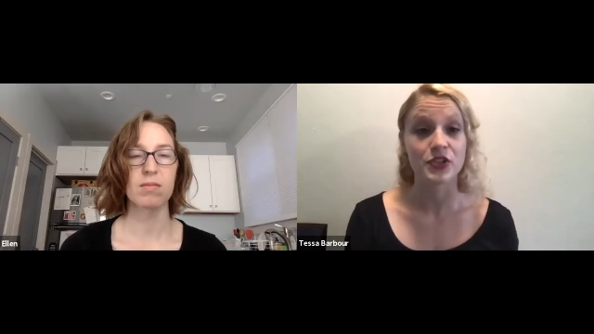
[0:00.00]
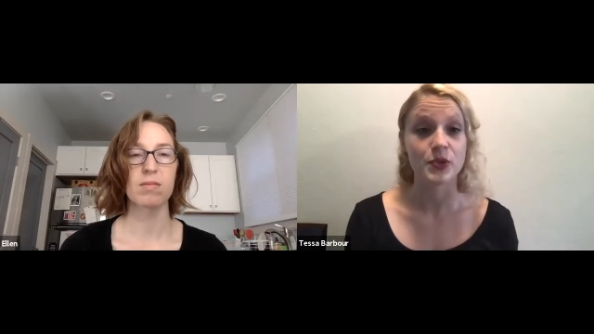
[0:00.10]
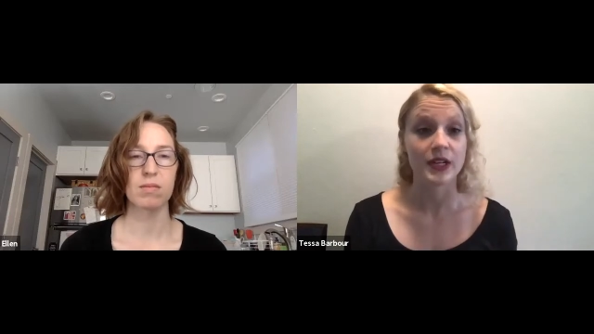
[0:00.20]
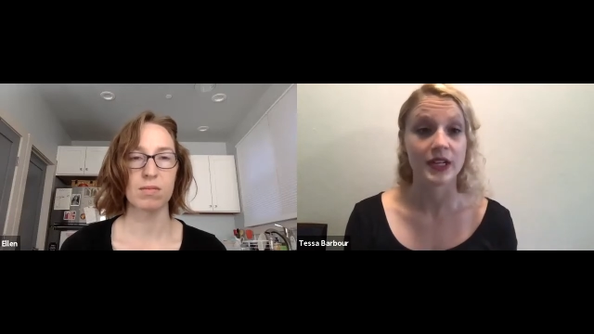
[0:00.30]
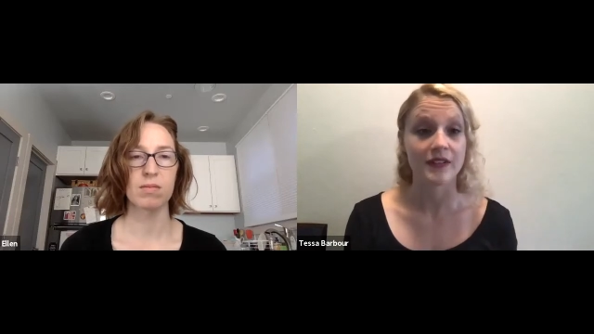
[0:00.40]
Speaker 1: You
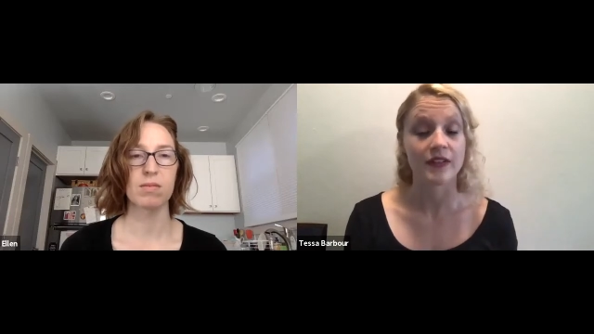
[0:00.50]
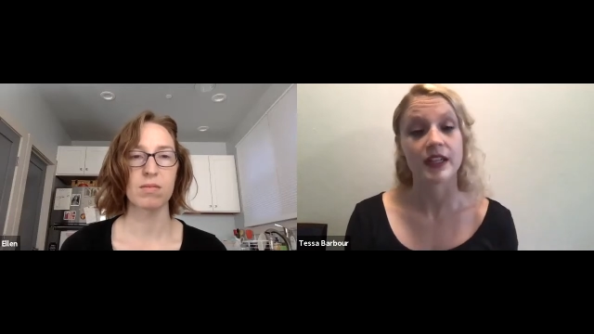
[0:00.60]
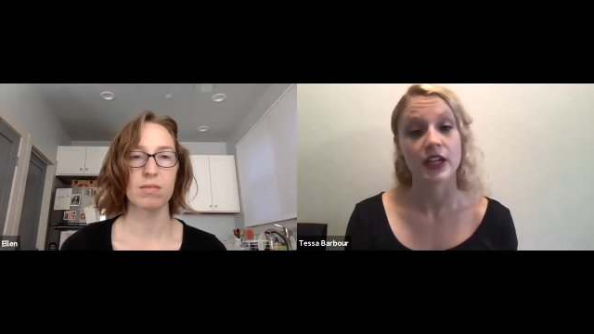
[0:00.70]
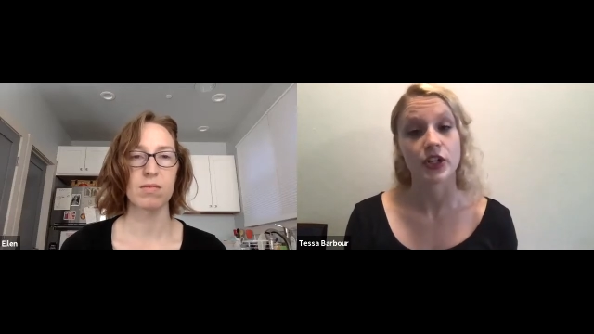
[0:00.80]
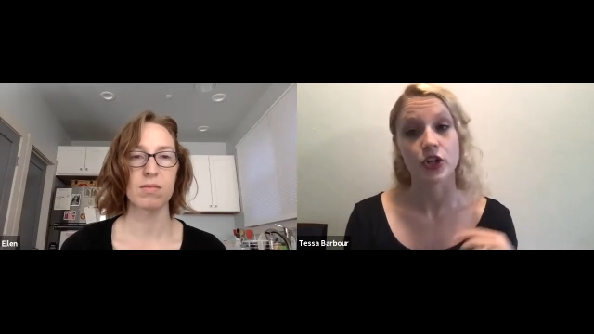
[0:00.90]
could even
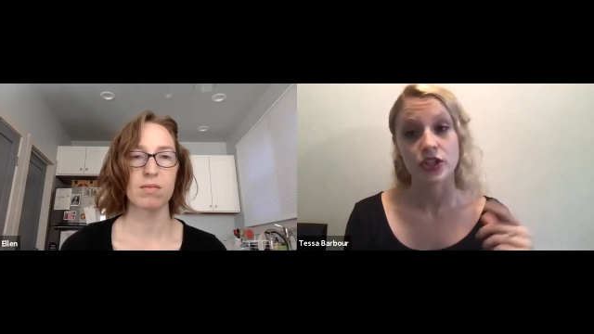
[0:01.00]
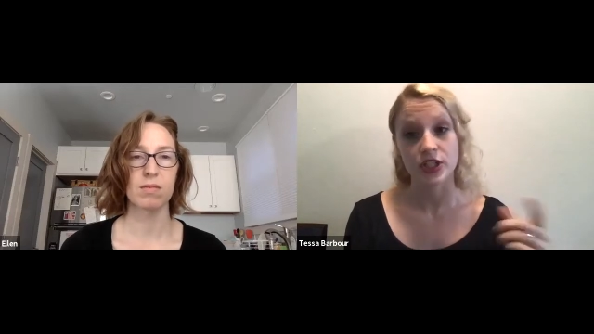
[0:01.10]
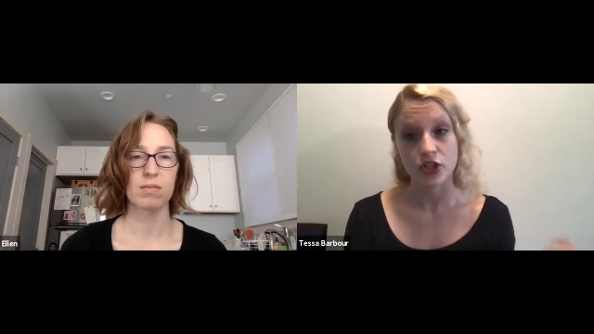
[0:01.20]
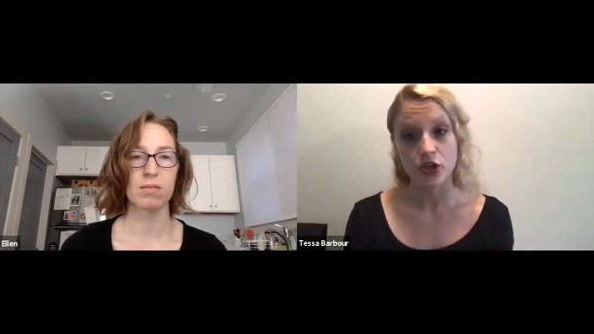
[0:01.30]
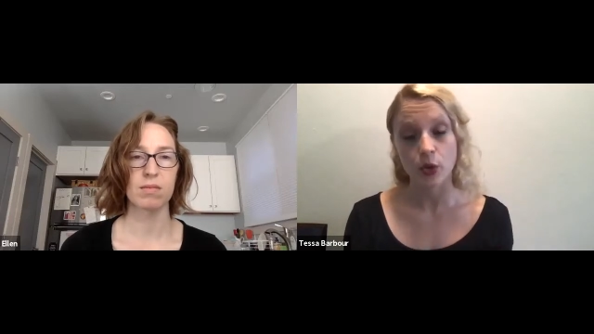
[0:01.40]
get your
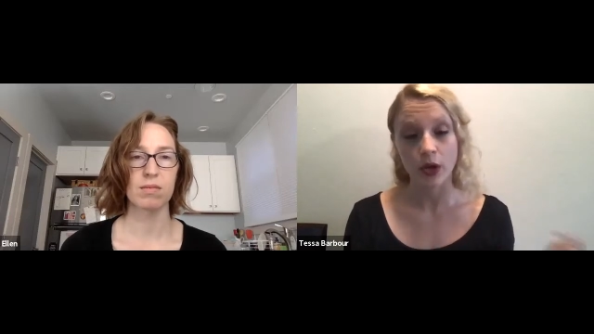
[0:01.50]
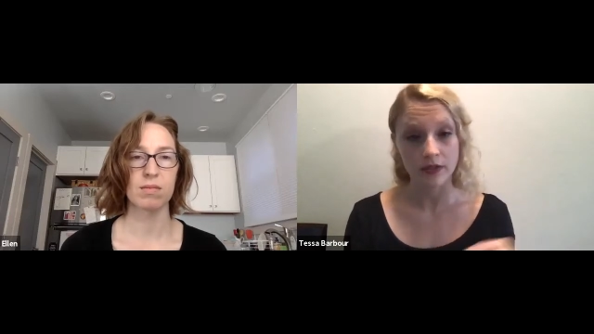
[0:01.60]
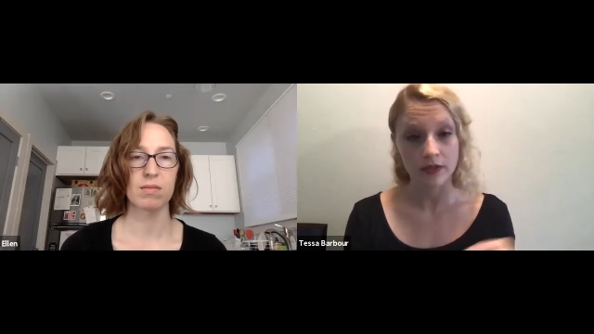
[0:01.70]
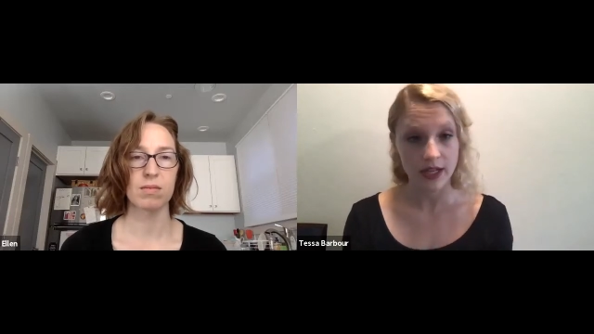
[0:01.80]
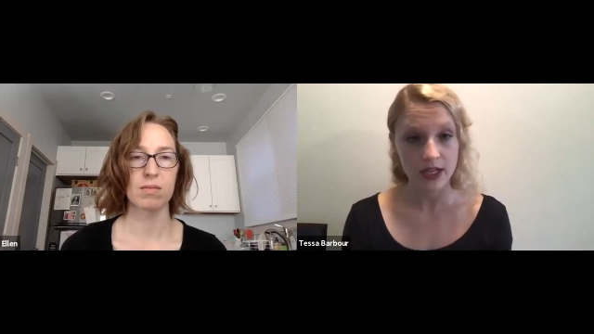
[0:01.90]
teacher
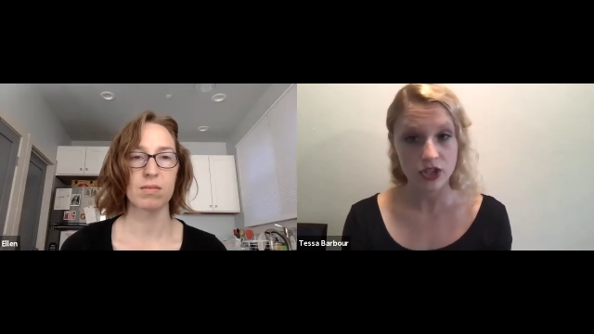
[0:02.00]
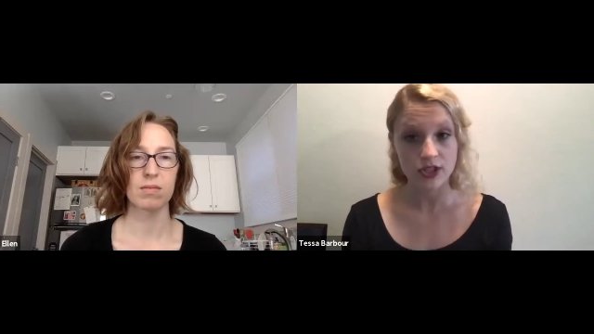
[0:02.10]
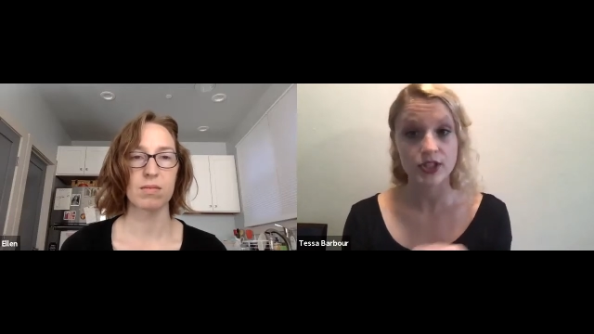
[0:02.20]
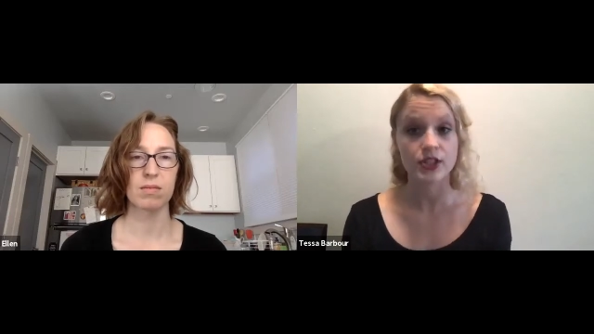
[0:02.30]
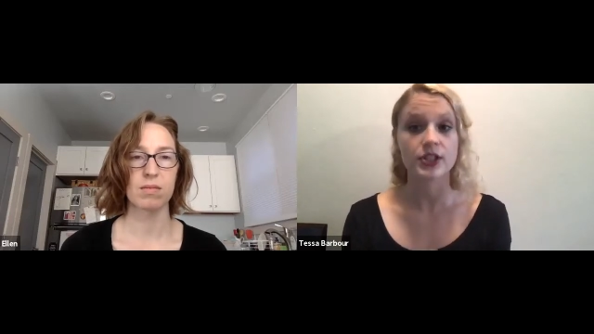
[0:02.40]

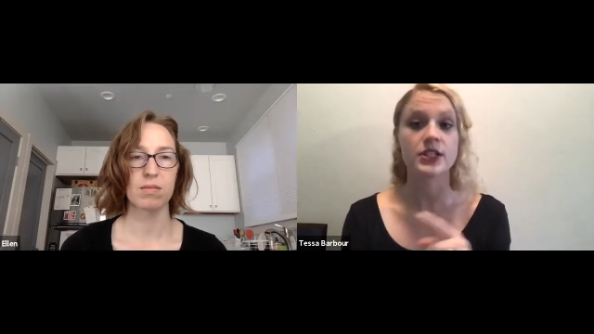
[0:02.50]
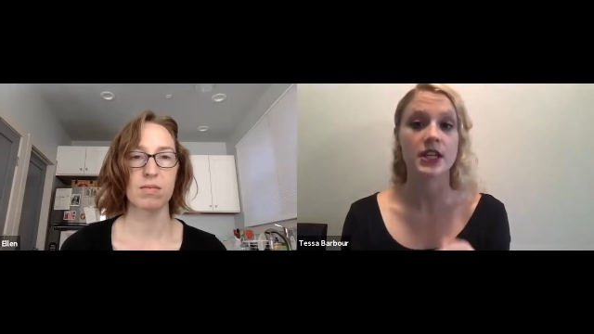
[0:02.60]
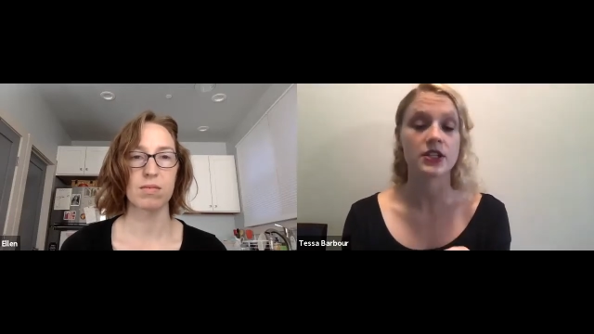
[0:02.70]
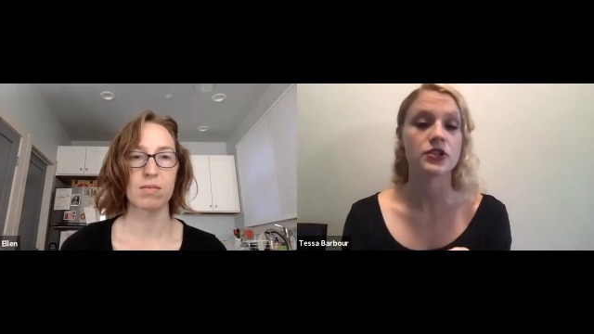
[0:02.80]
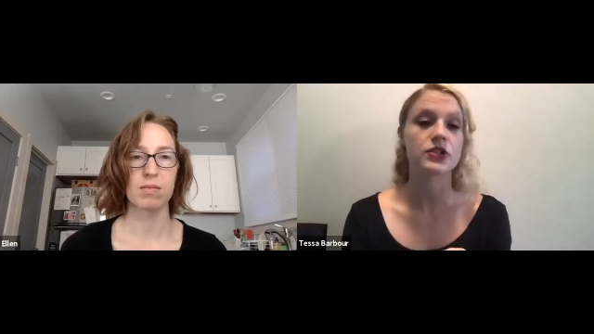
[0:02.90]
qualifications to
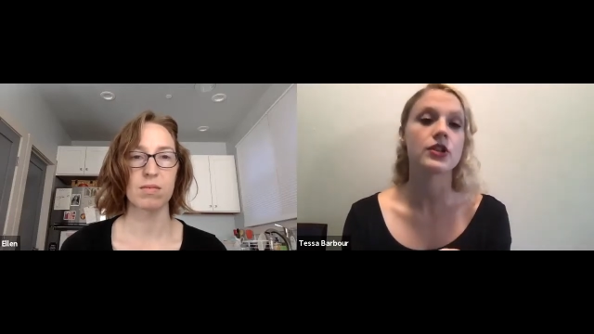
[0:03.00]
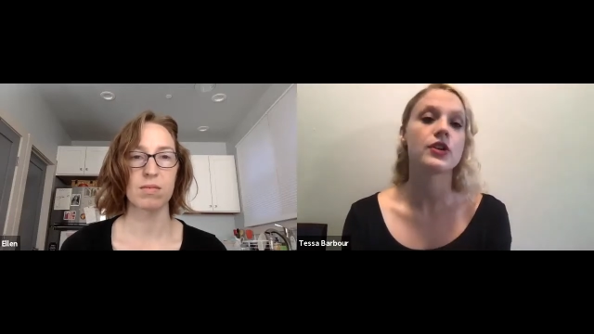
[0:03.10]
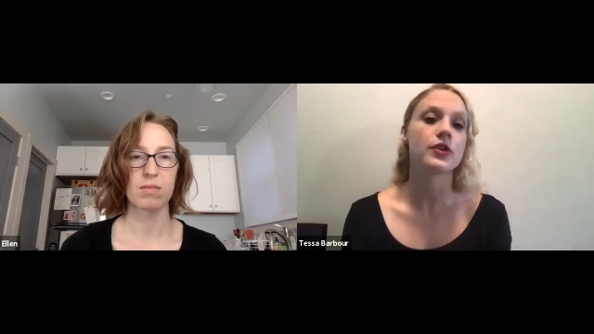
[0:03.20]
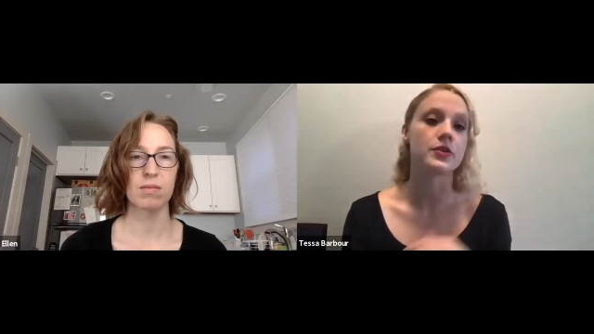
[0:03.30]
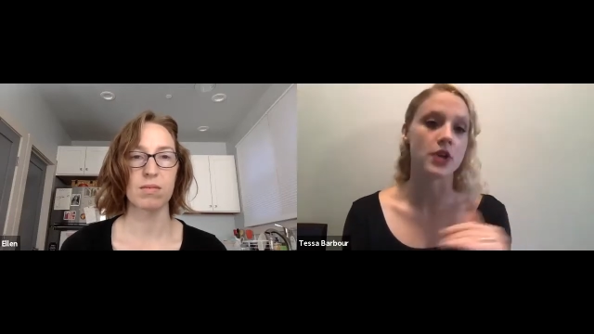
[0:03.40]
teach
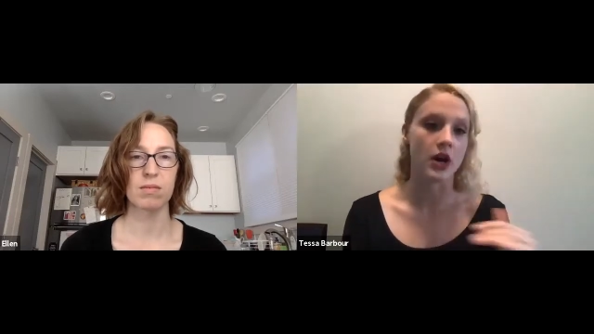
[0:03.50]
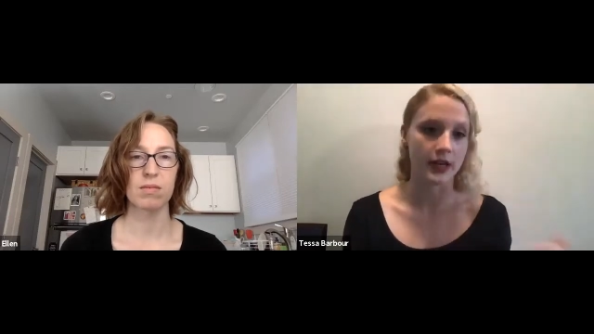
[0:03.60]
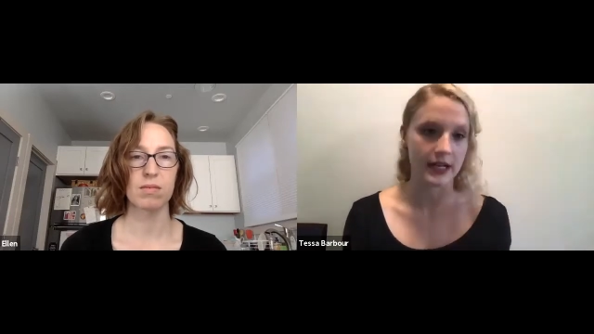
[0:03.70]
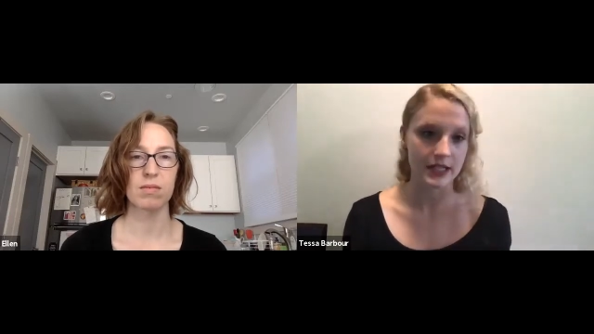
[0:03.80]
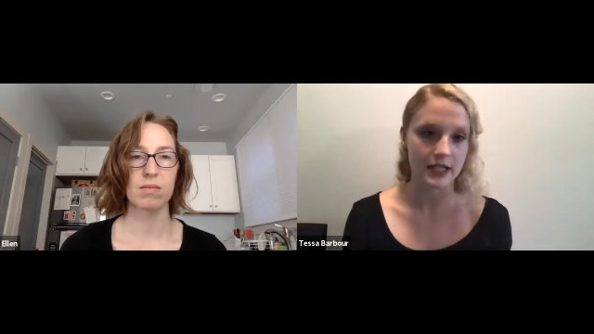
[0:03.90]
those RAD